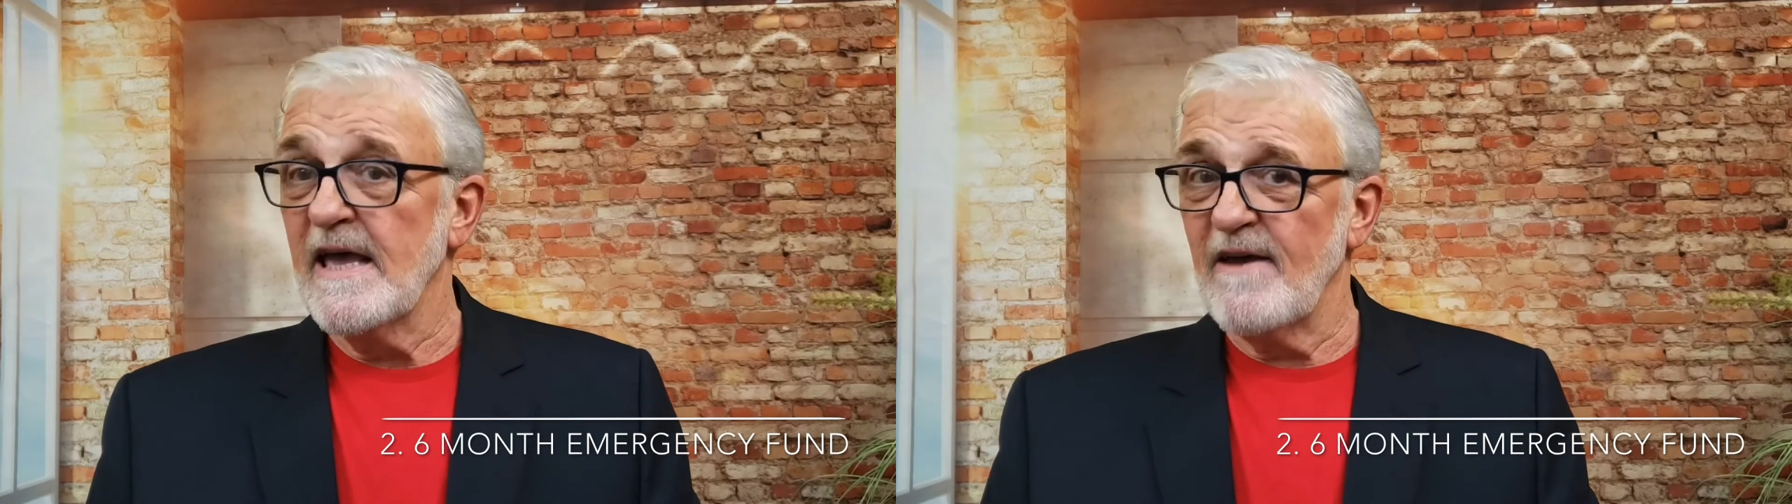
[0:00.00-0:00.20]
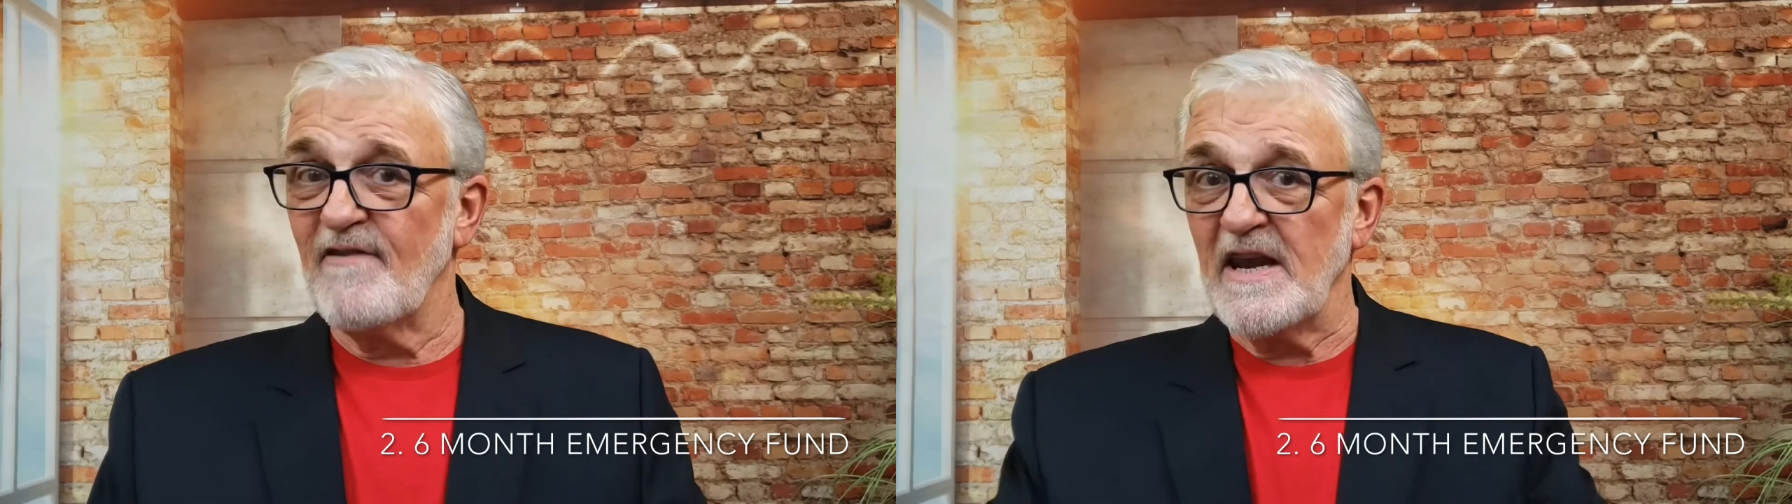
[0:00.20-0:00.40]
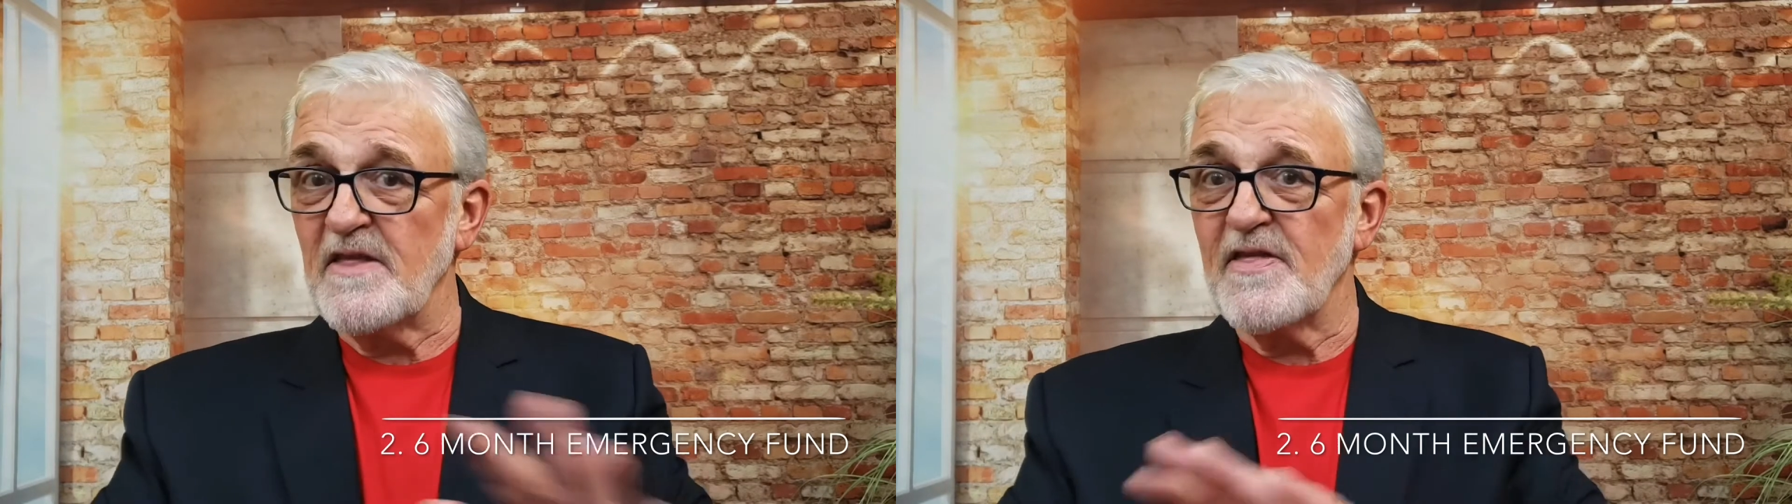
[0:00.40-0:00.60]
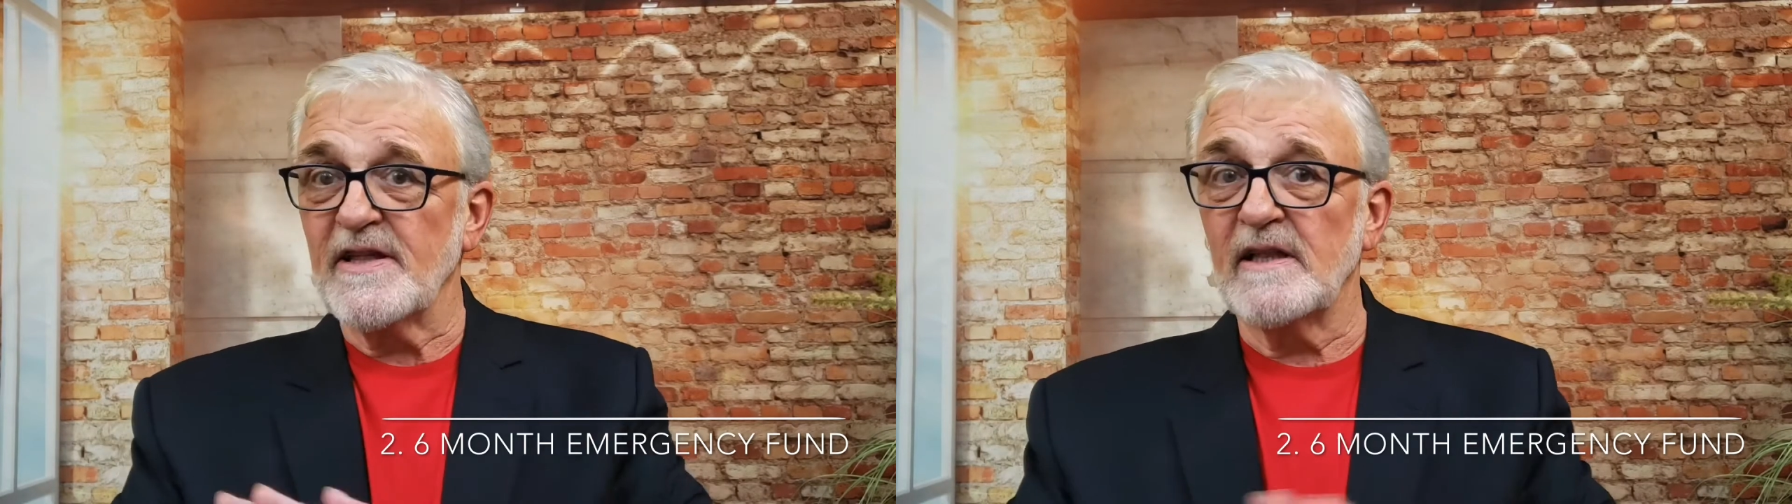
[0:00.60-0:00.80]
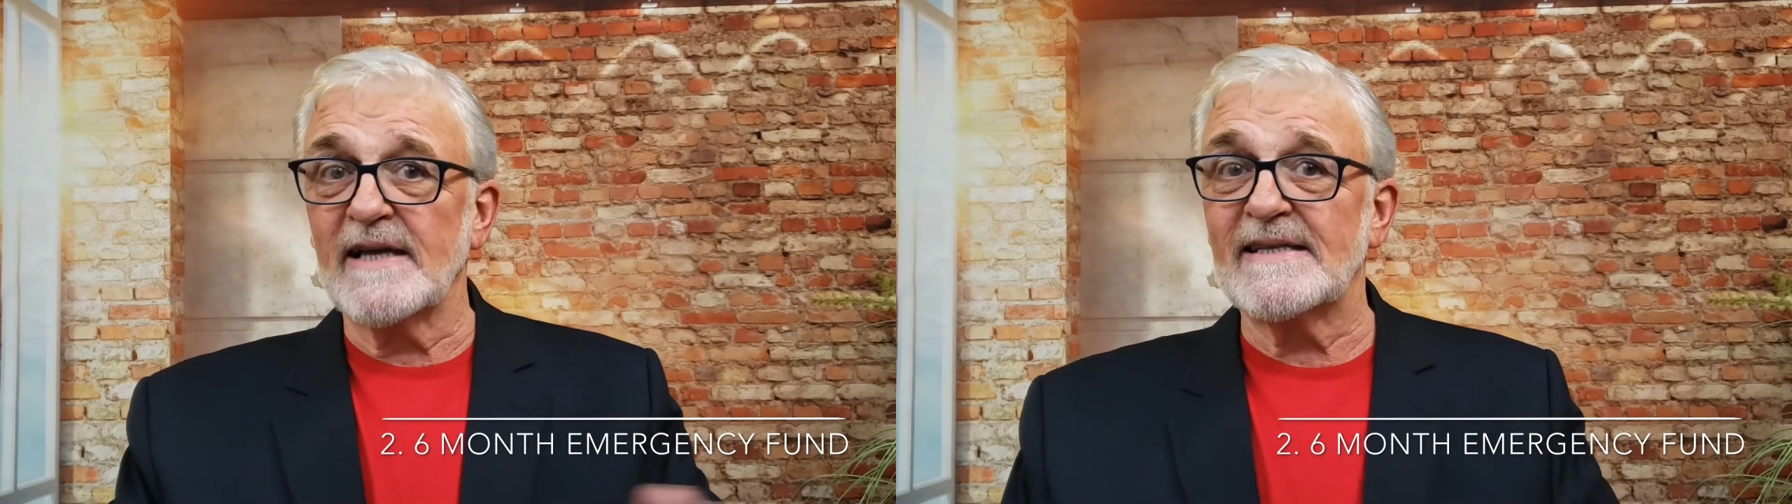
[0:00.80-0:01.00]
if
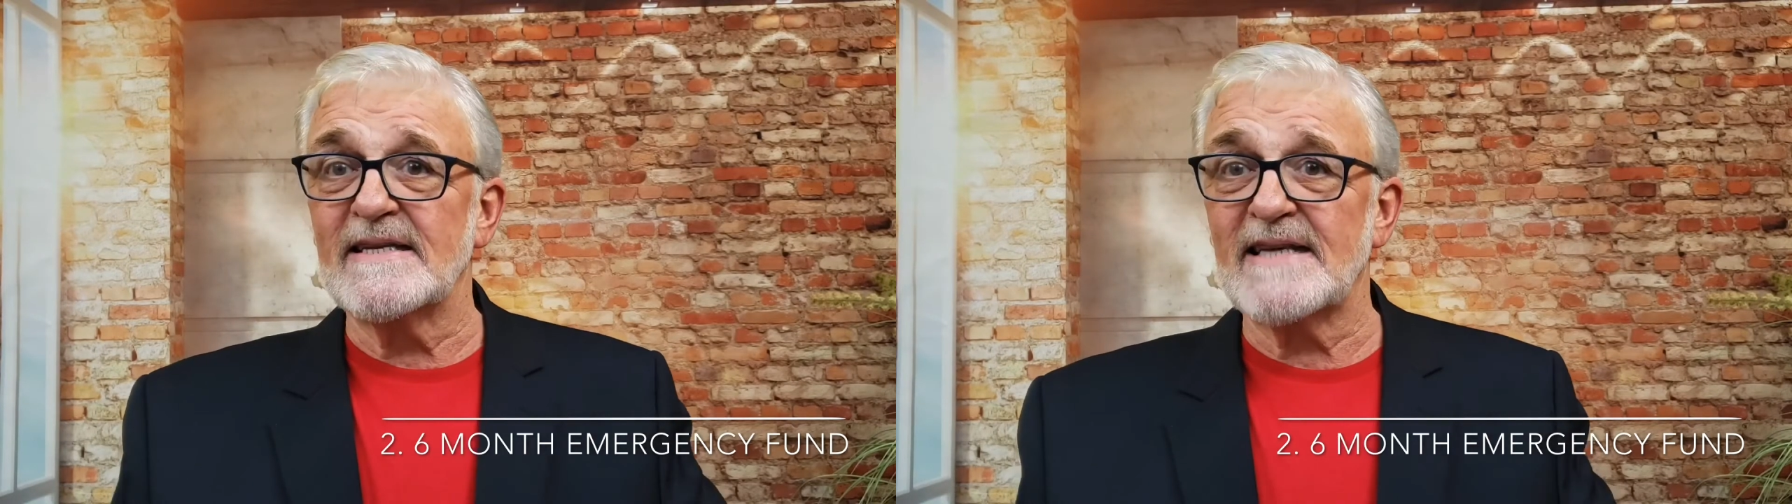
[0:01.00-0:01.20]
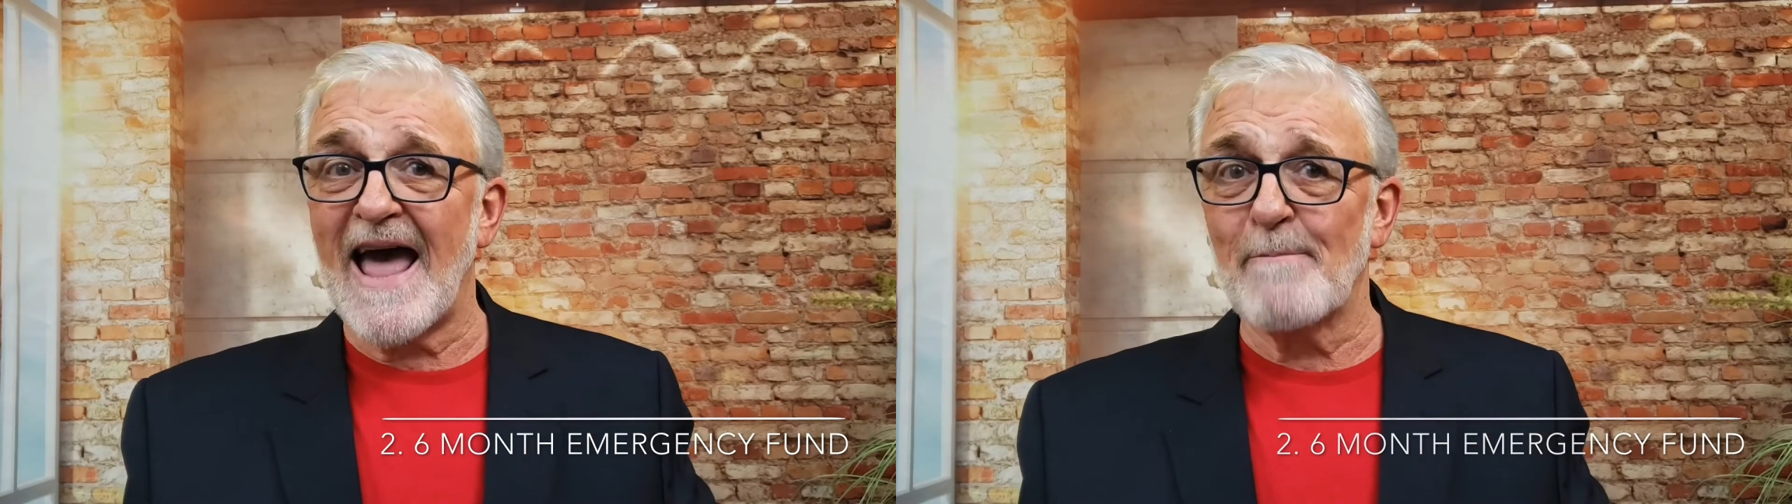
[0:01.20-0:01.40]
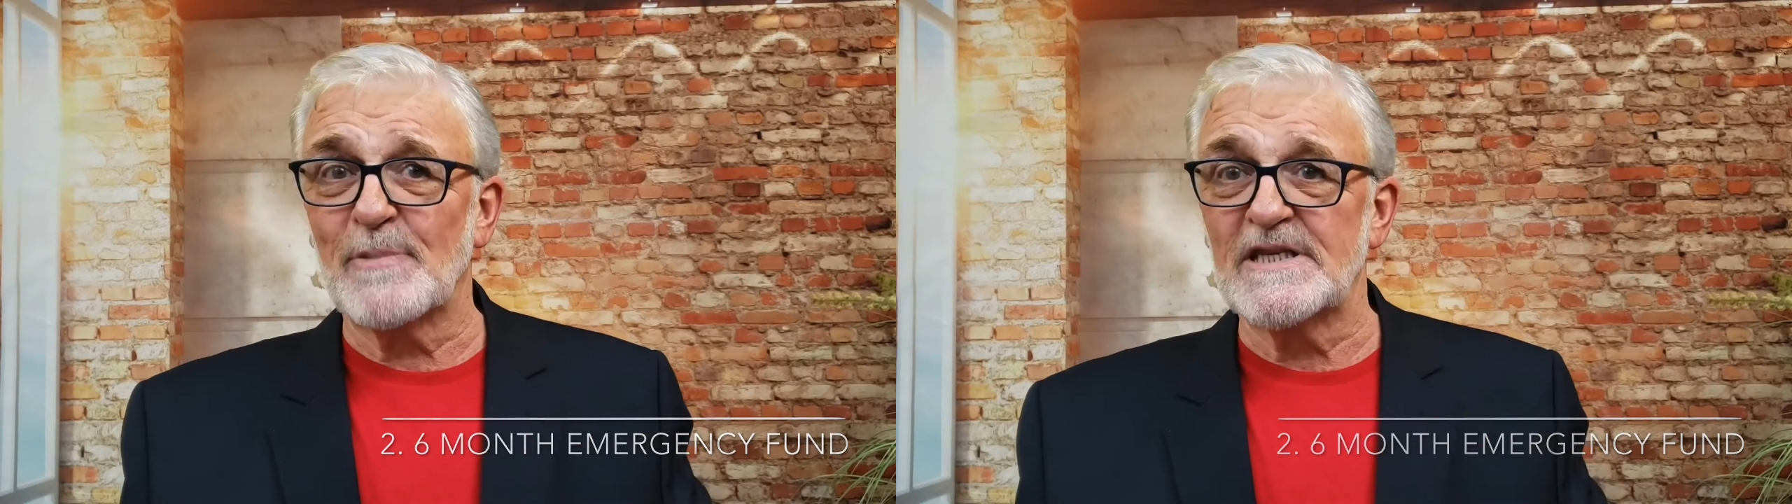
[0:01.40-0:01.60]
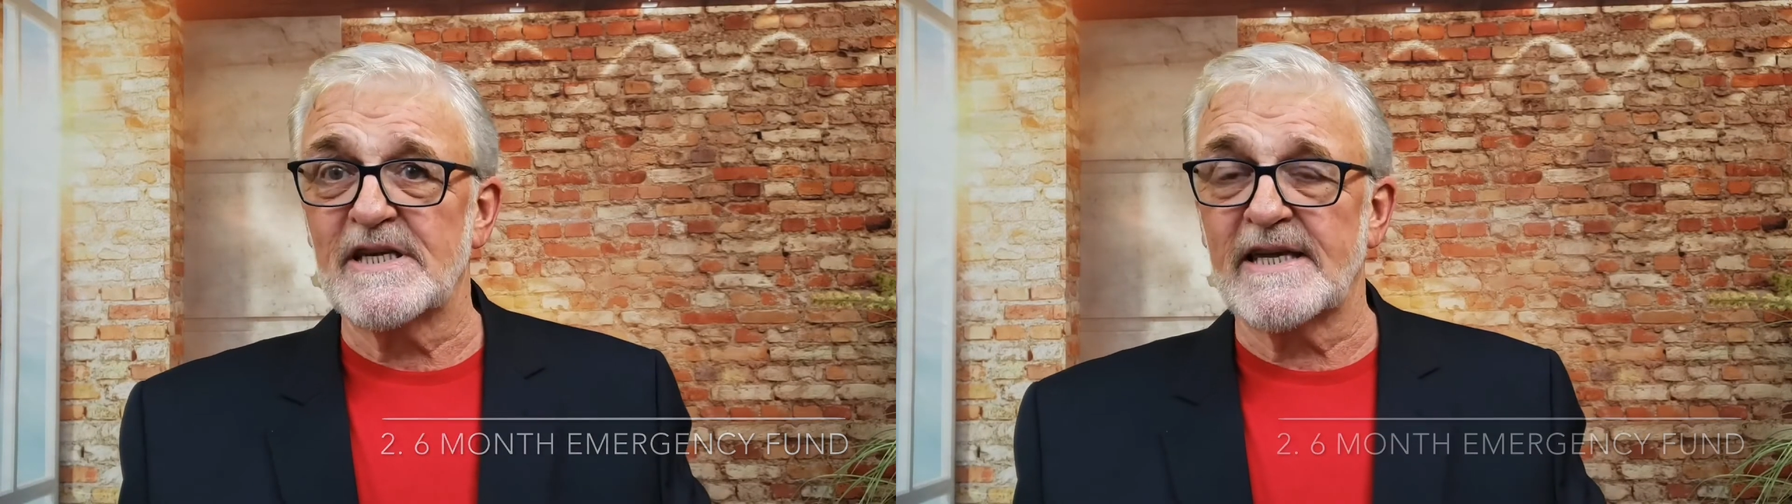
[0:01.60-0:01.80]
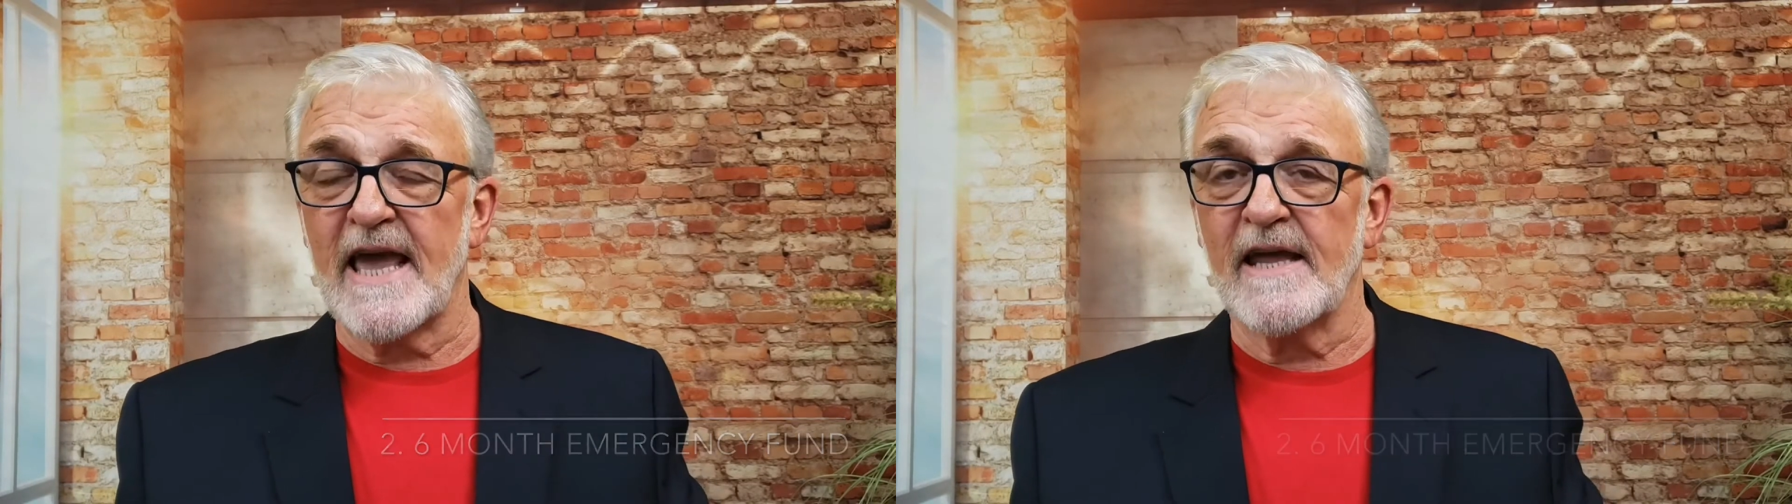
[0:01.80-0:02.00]
anything like this happens
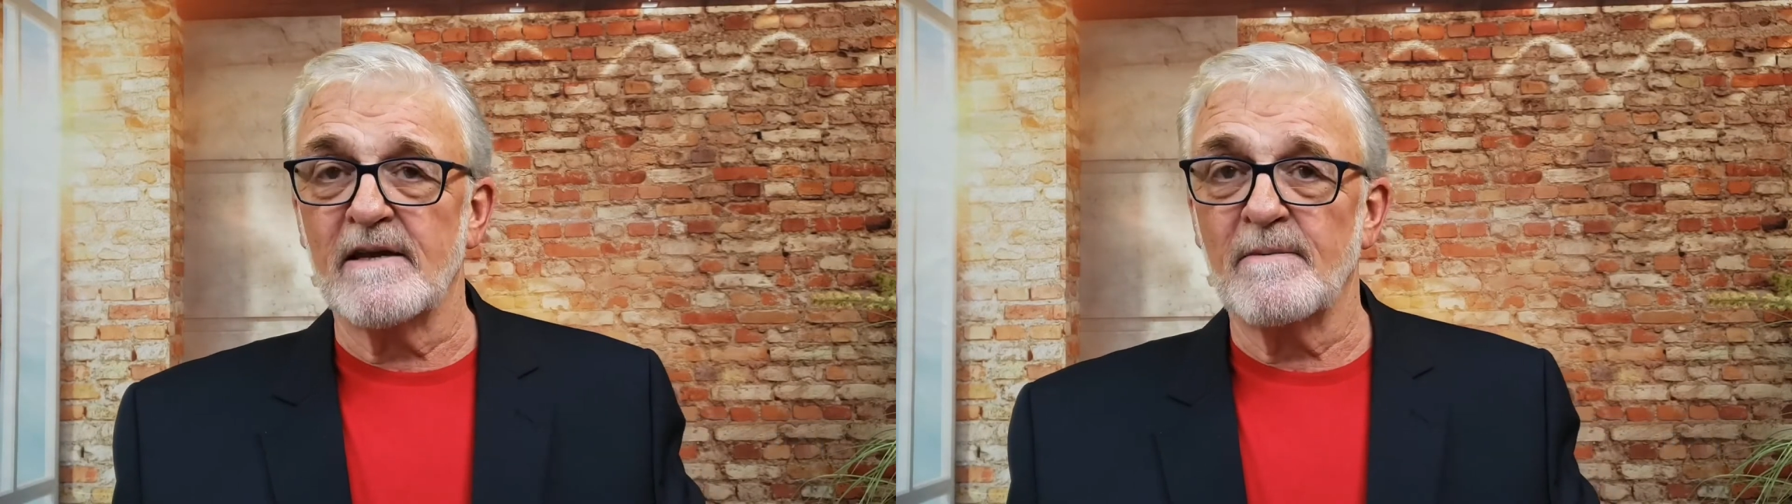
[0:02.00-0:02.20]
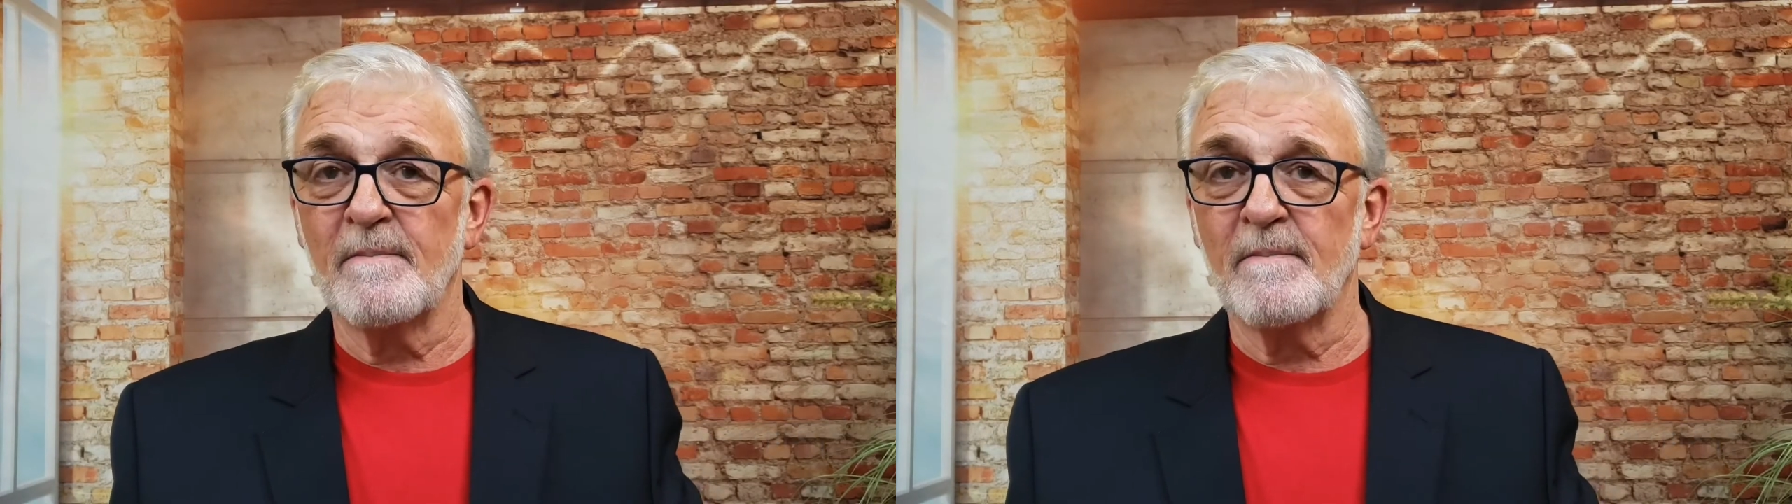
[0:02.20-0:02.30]
again,